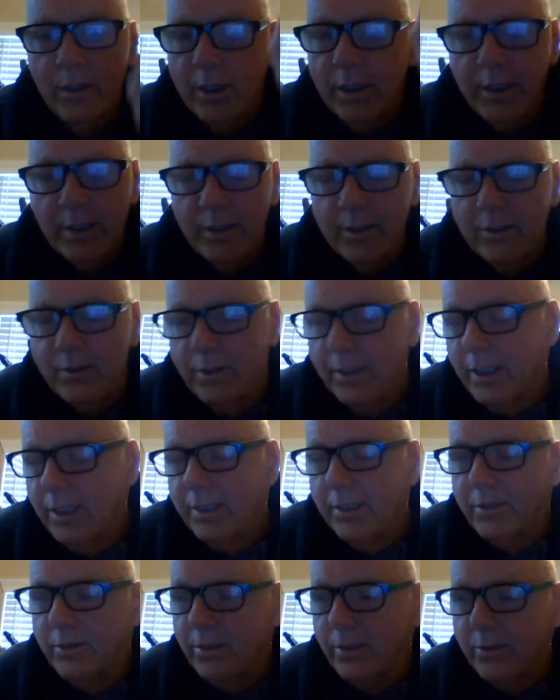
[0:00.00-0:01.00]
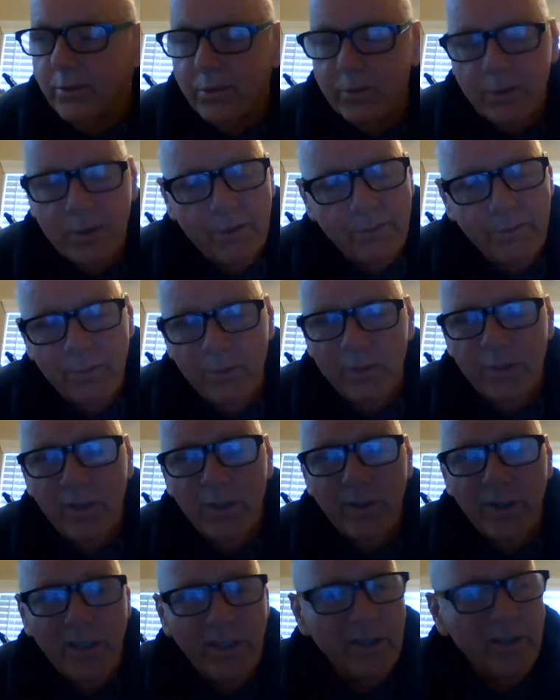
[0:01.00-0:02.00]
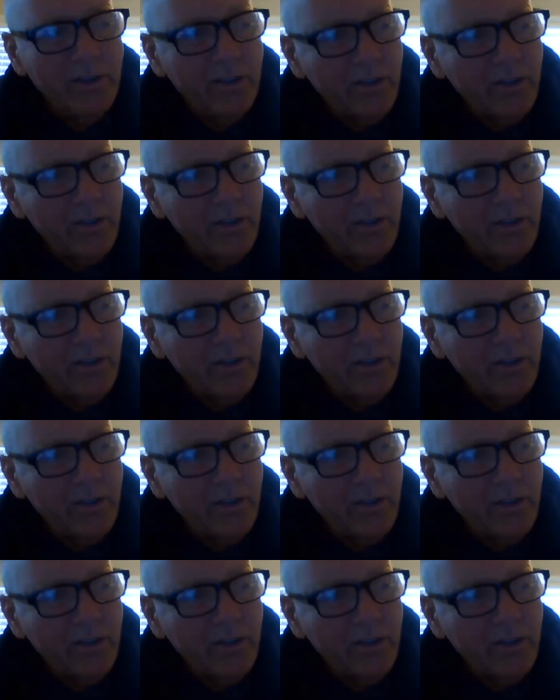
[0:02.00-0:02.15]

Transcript: lot of this non-essential stuff, it was already in the